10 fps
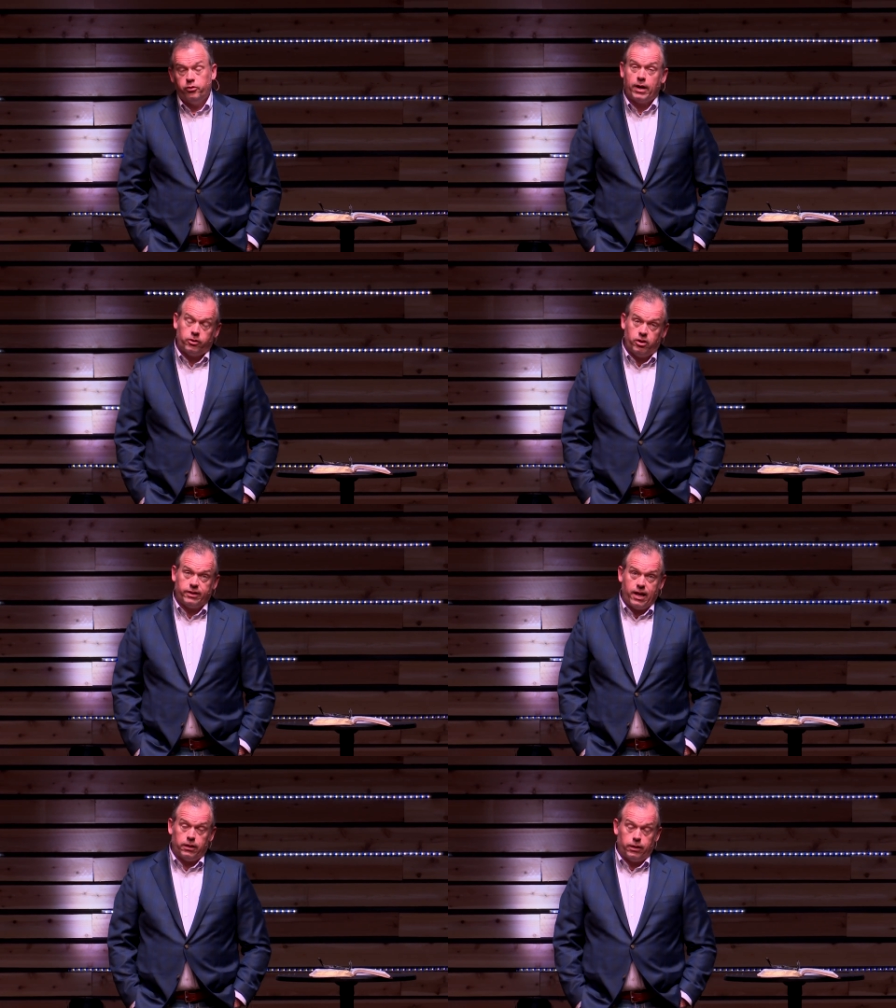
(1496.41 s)
So I took
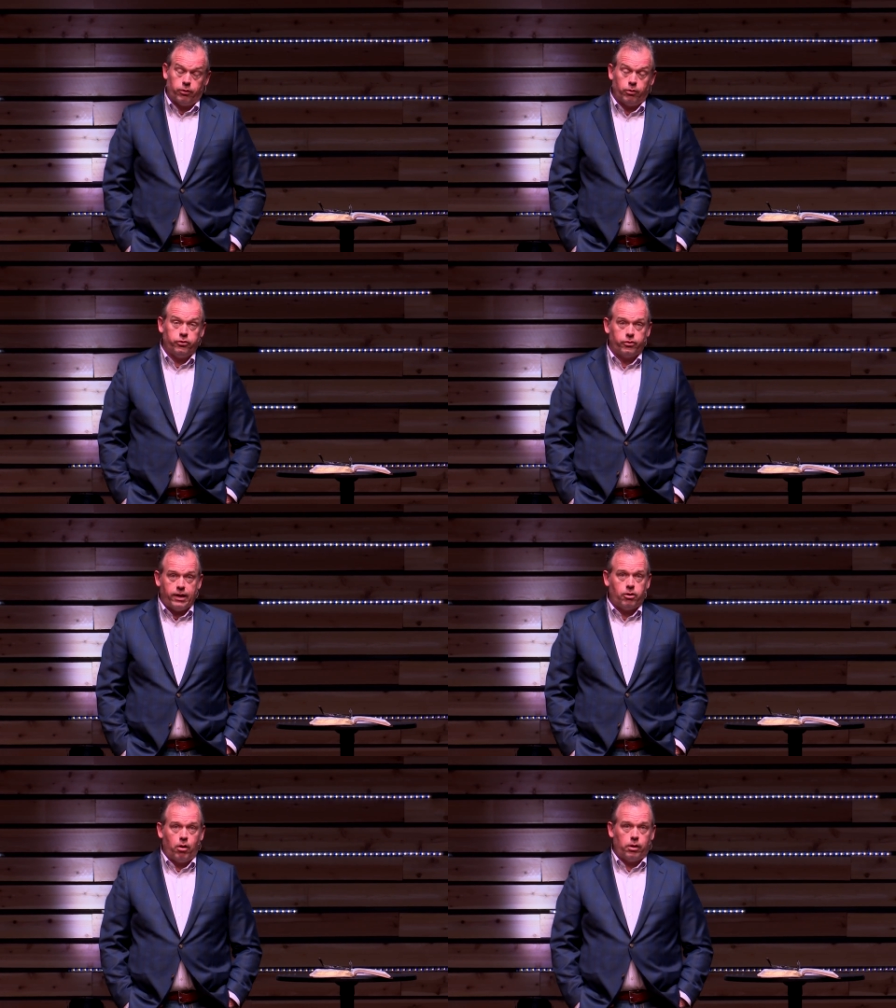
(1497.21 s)
that literal, so
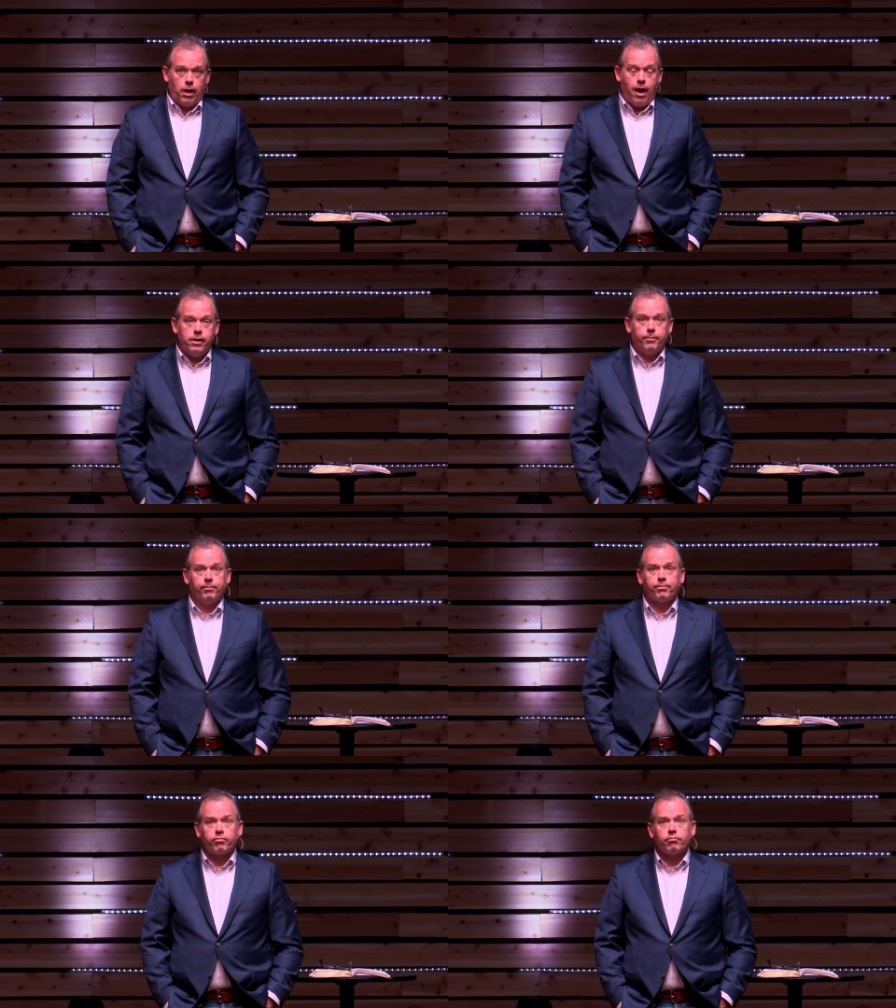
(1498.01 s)
I talk a lot.
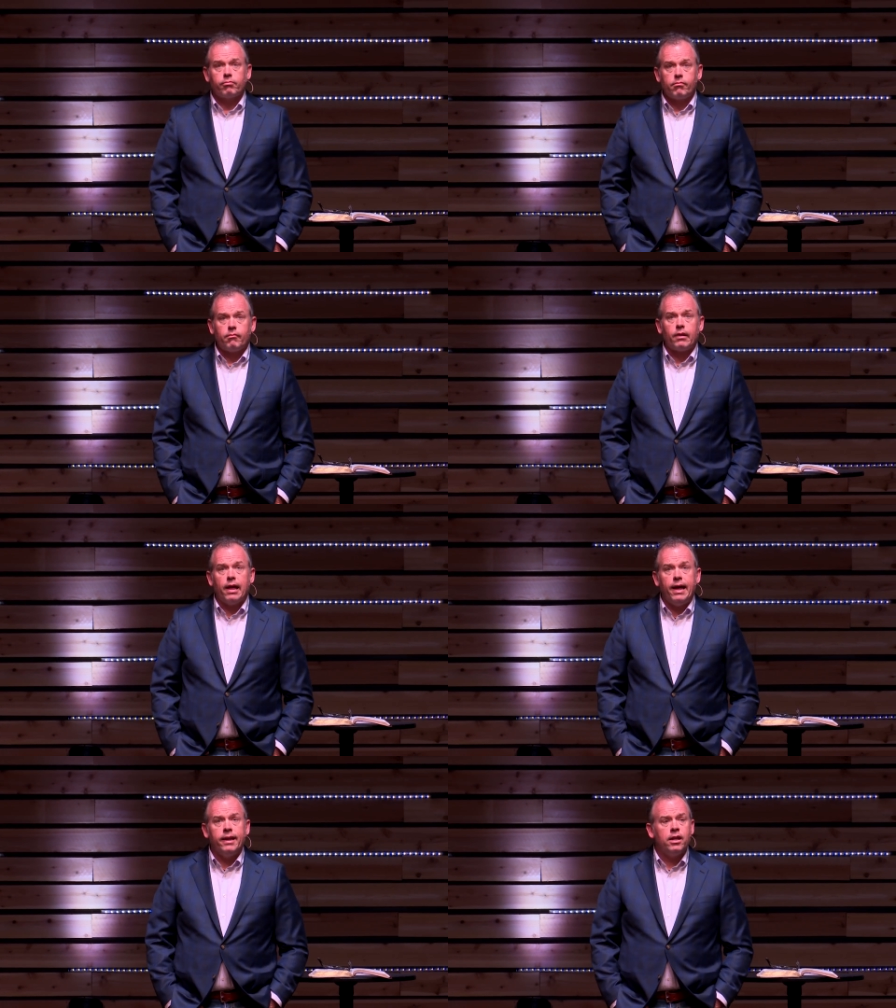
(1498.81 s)

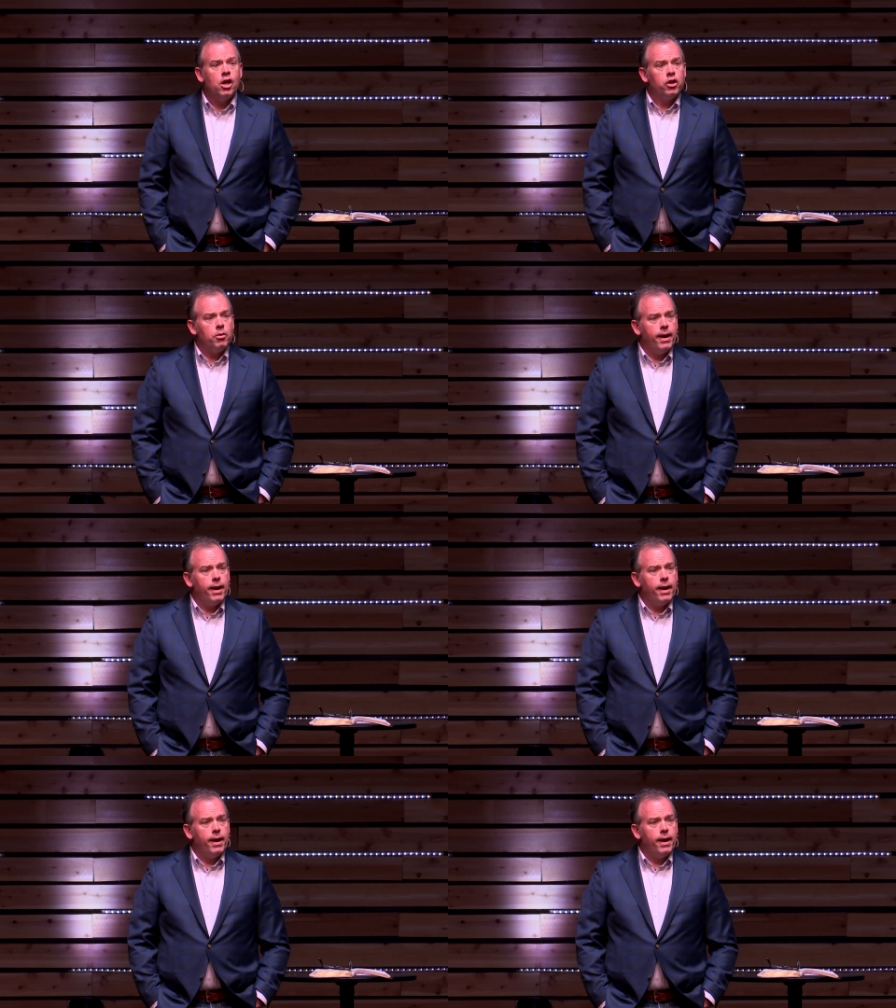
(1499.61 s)
And you